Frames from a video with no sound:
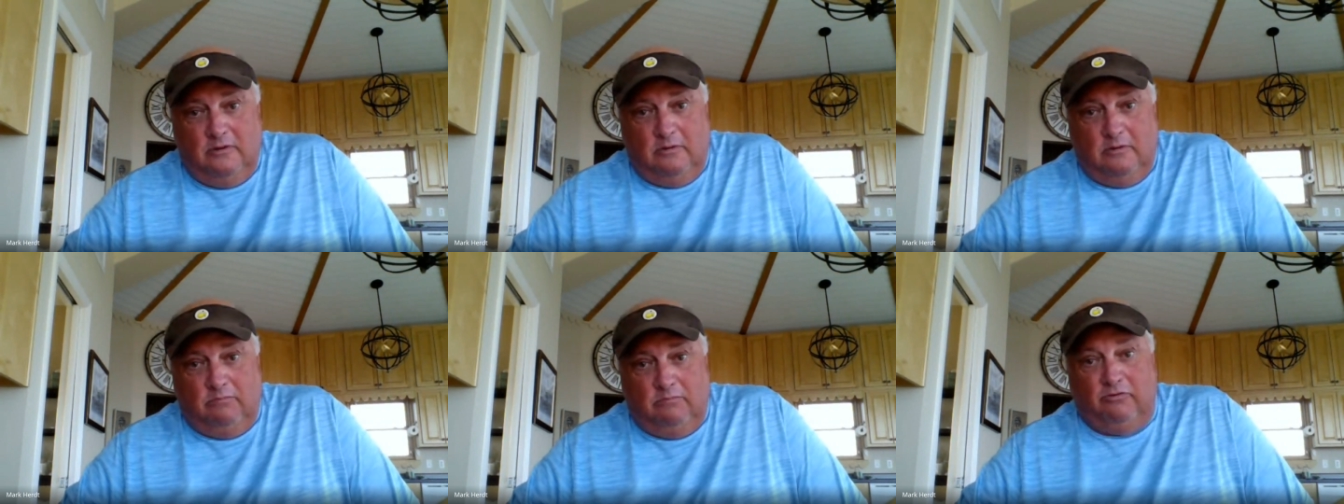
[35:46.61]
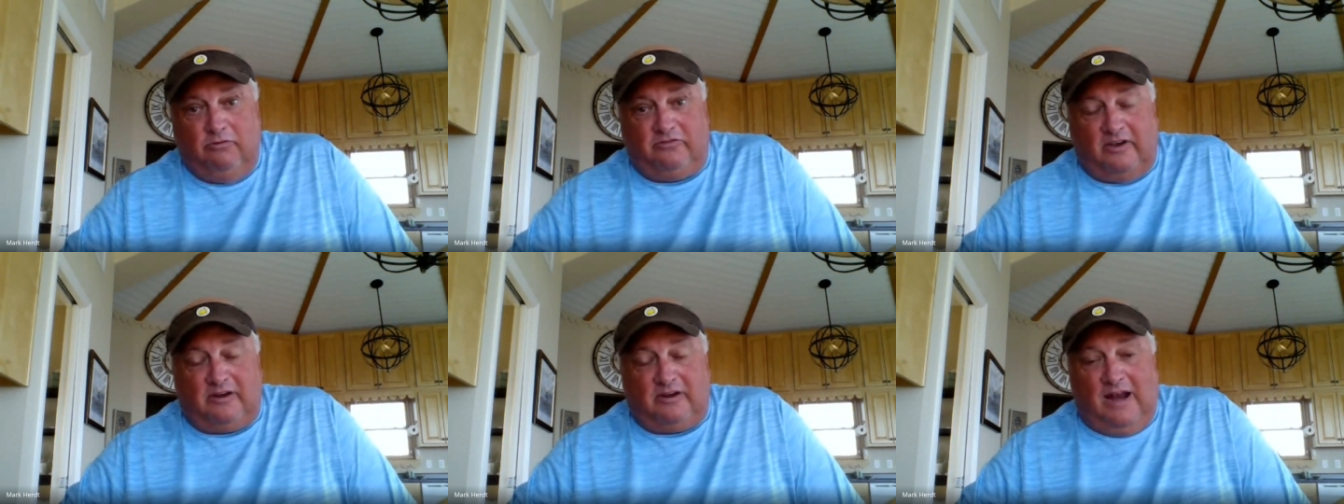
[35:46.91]

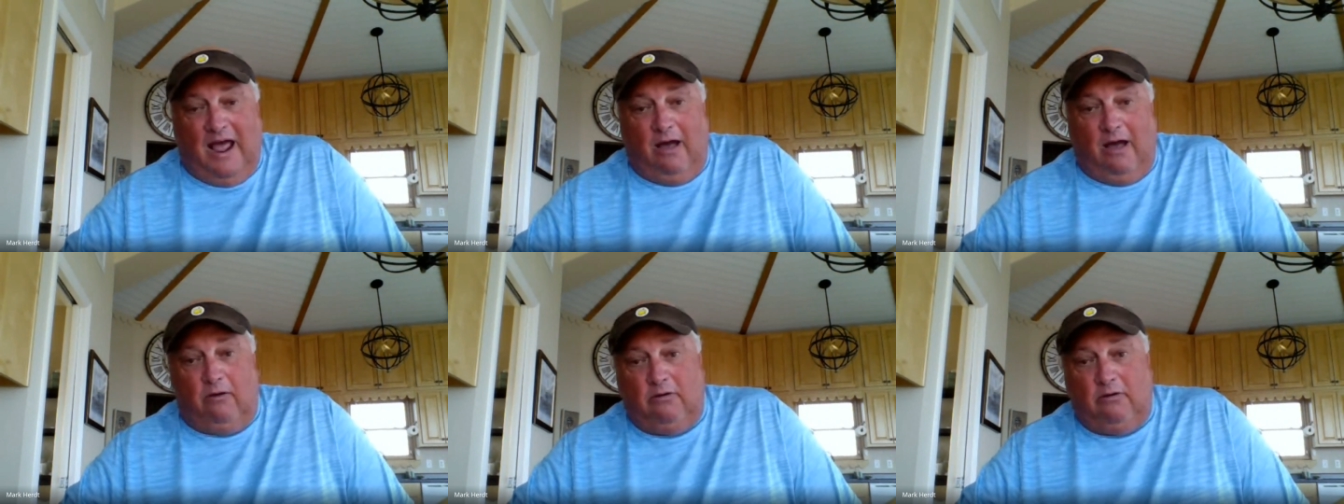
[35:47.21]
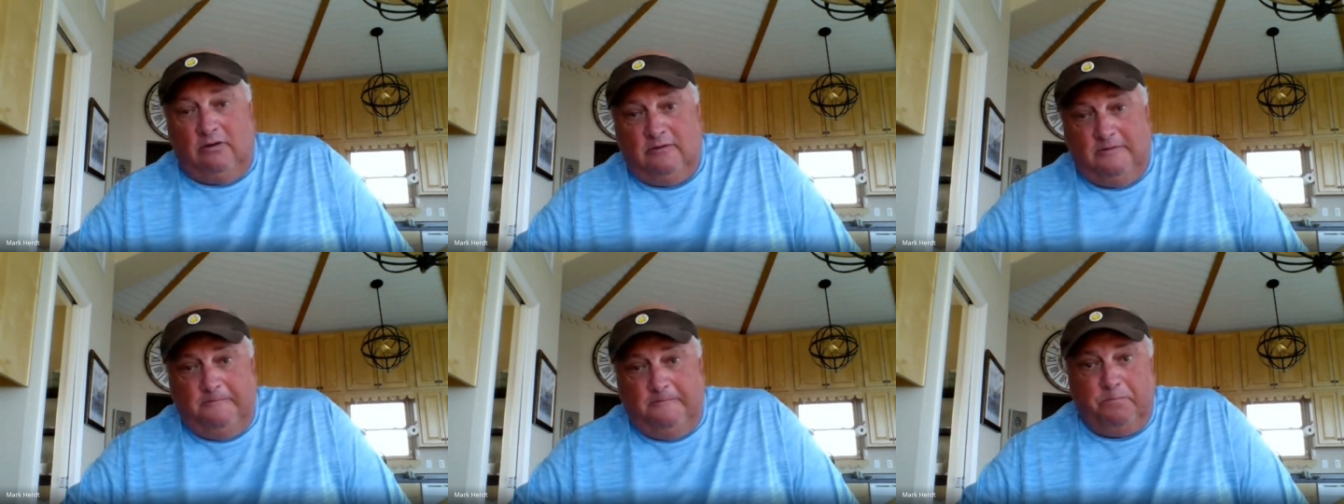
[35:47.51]
music
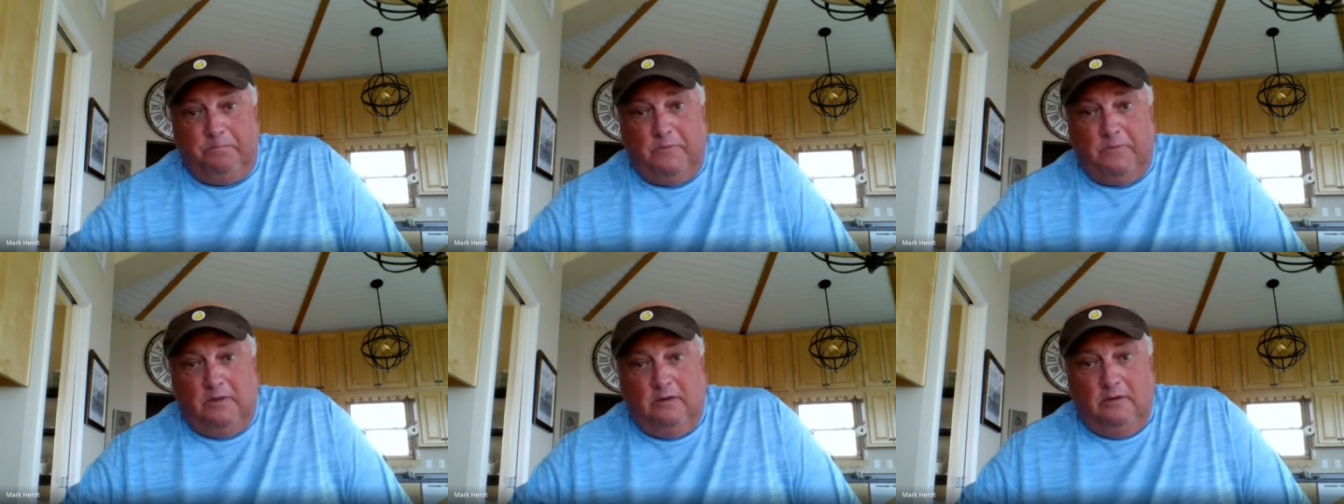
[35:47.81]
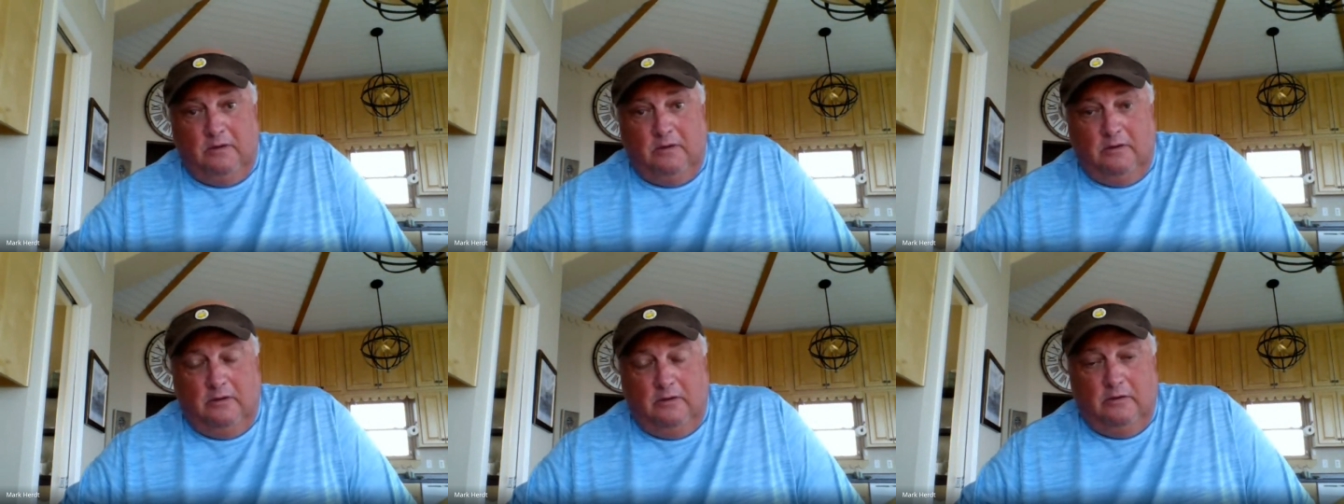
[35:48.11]
now.
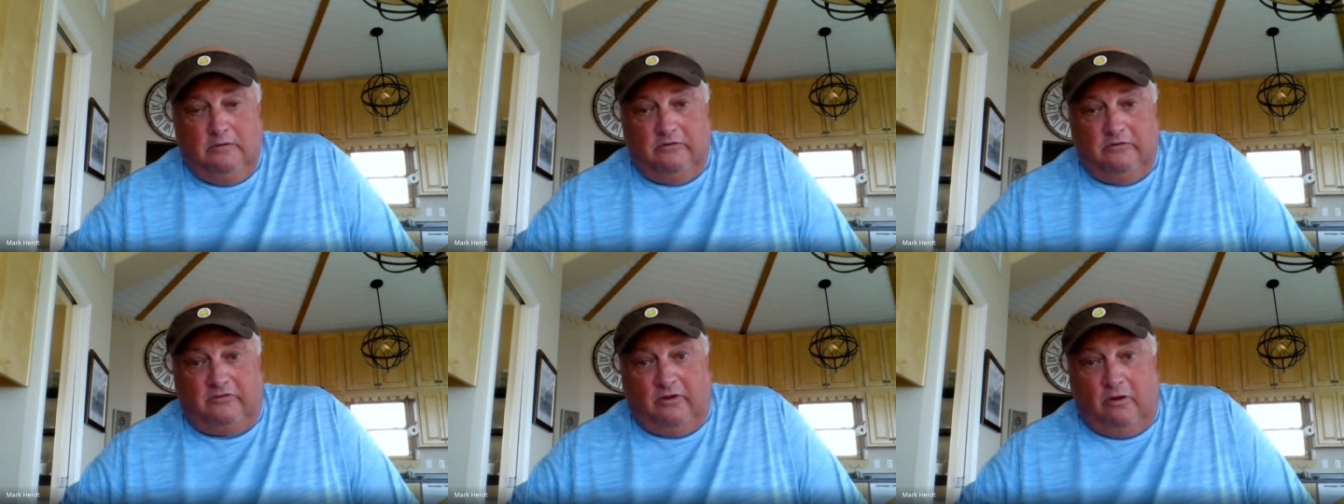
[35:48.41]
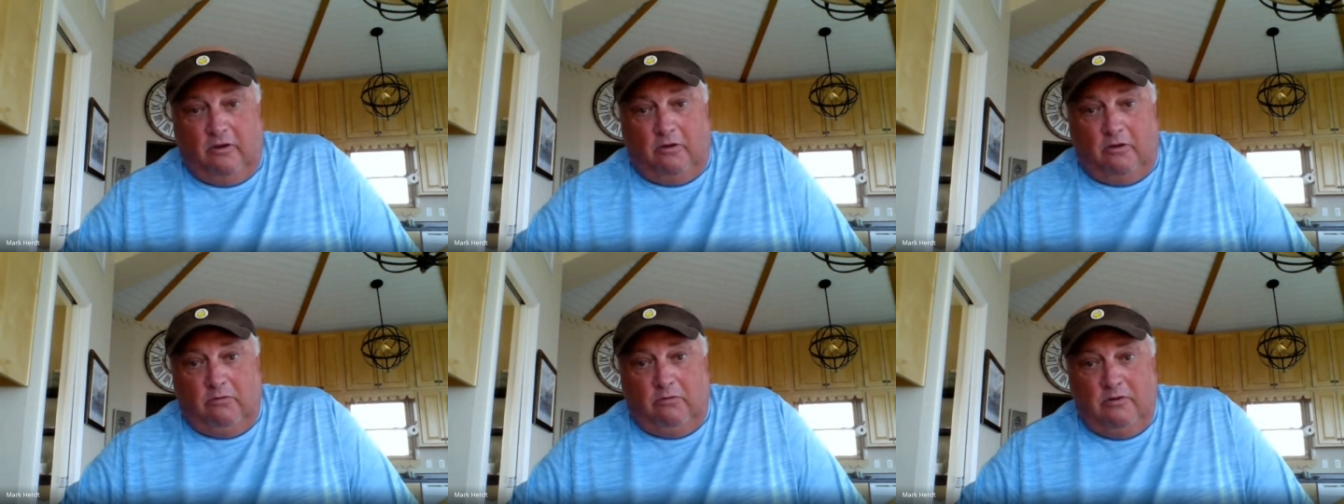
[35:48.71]
So
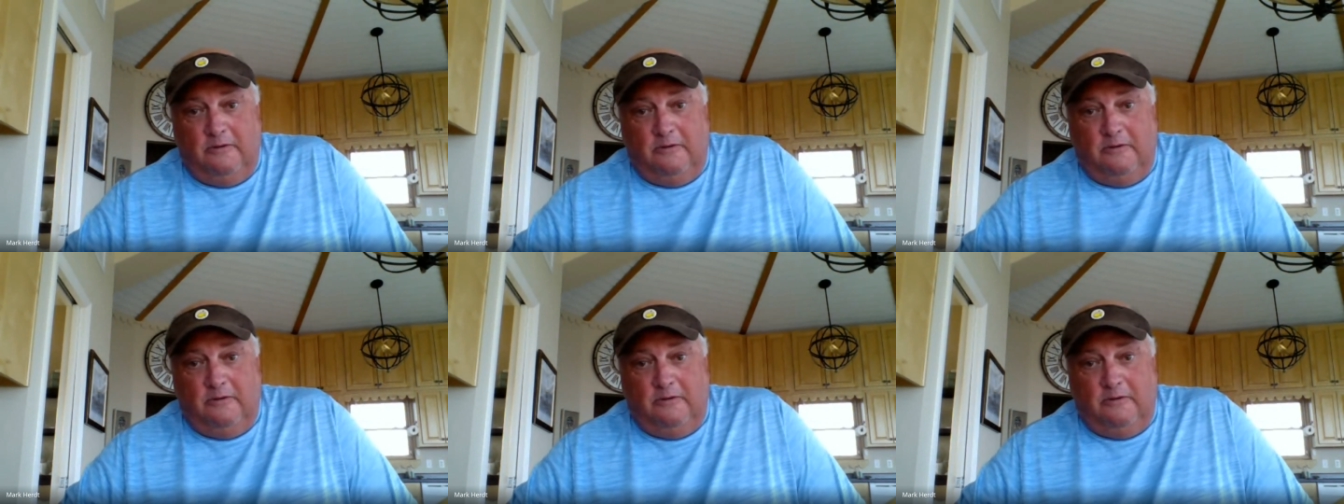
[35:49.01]
yeah, I